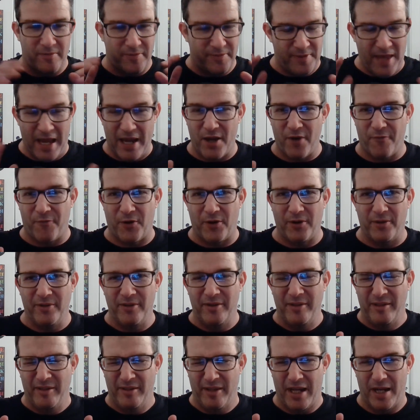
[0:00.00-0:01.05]
Thank you for
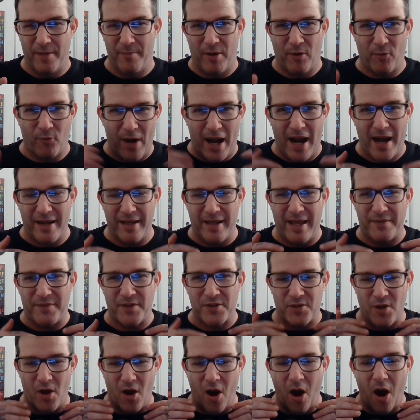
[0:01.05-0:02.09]
letting me rant and get
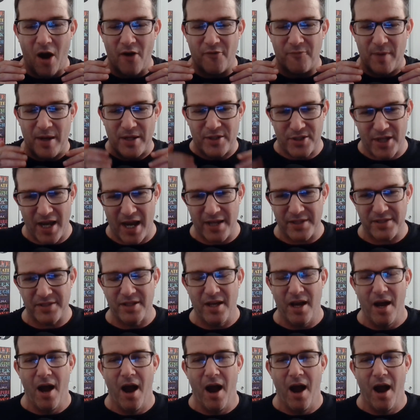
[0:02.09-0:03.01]
this off my chest.